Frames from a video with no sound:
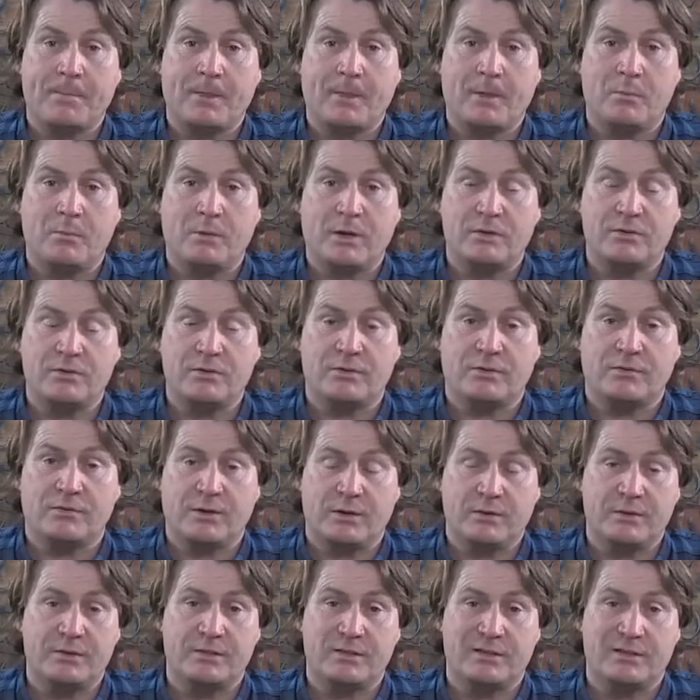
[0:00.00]
which
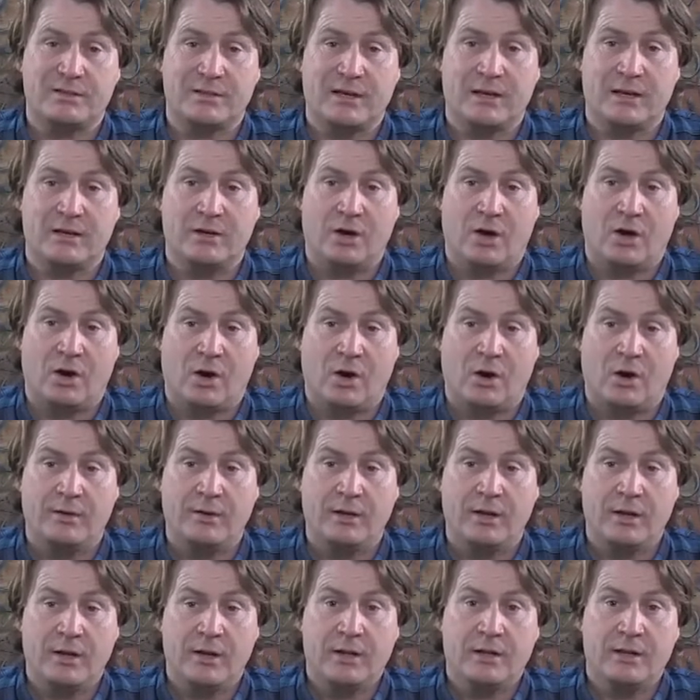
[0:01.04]
focuses in on
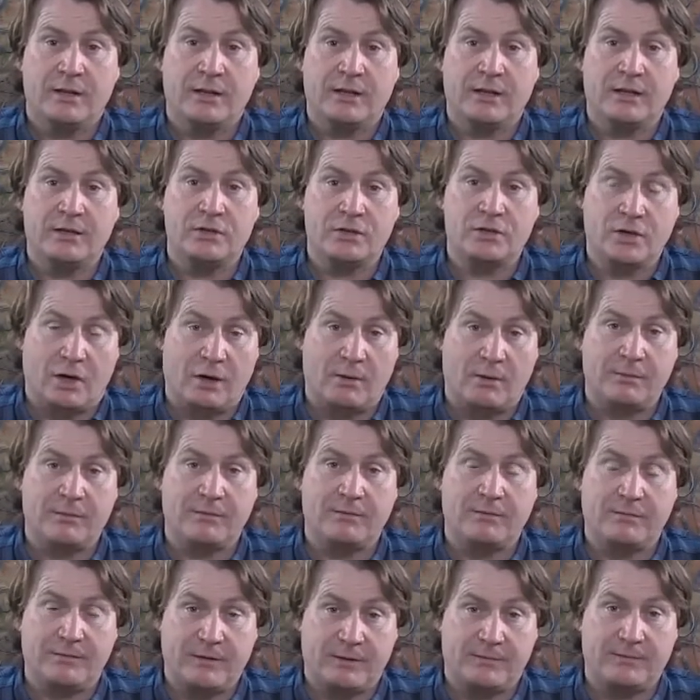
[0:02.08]
the top
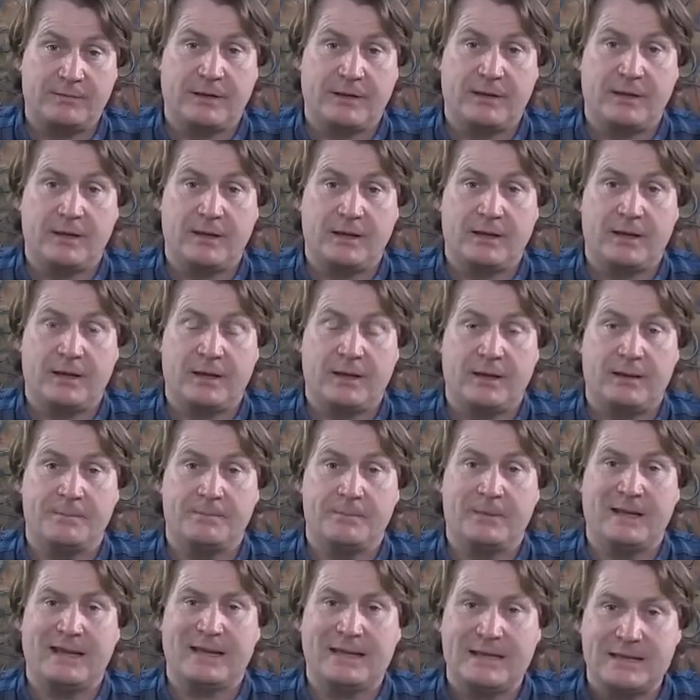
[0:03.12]
50
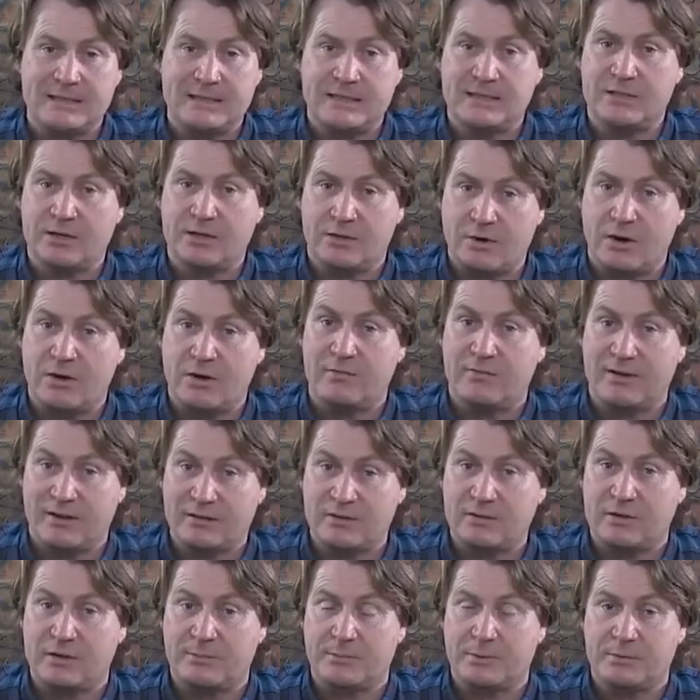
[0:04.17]
easy to grow
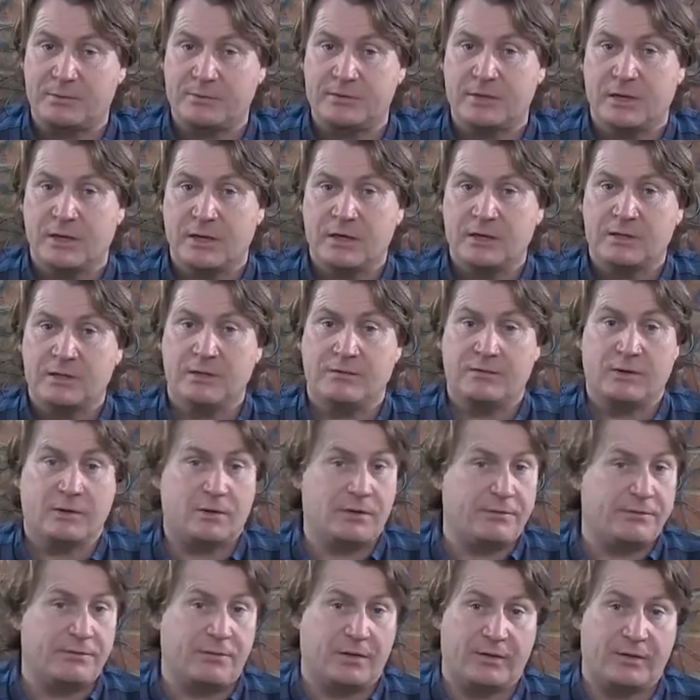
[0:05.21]
vegetables. So if you look at
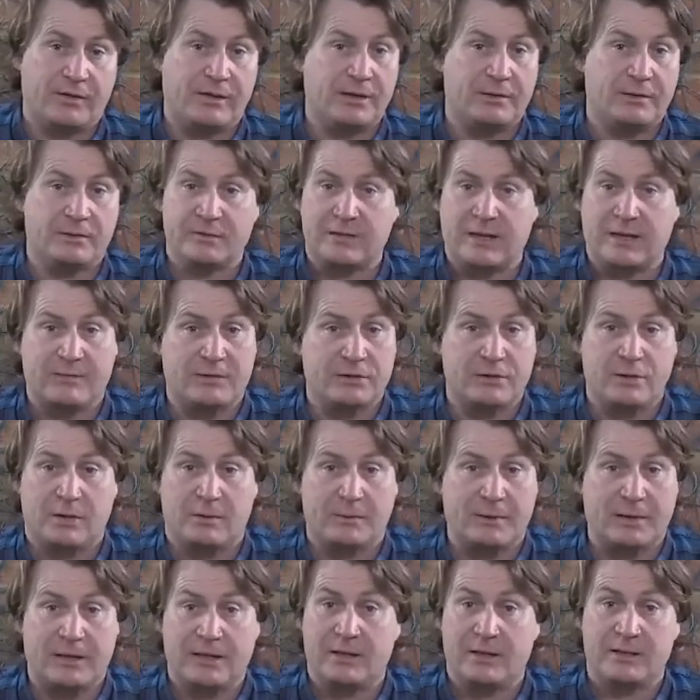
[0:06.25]
Fothergills, David
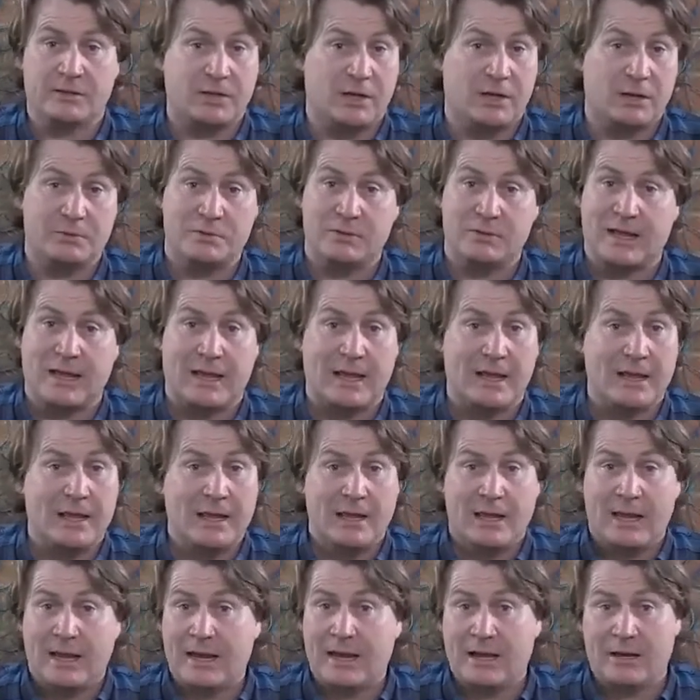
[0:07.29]
Domoney, there's loads there.
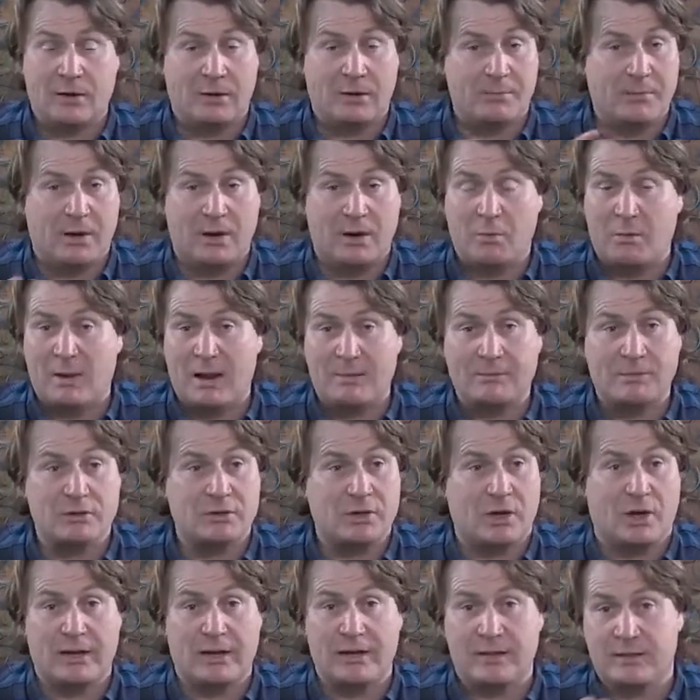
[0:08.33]
And on my
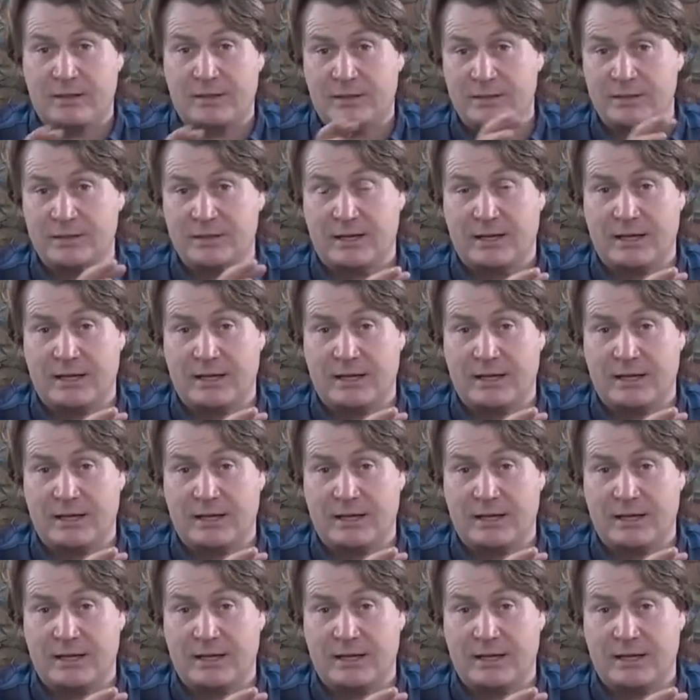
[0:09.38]
website, there's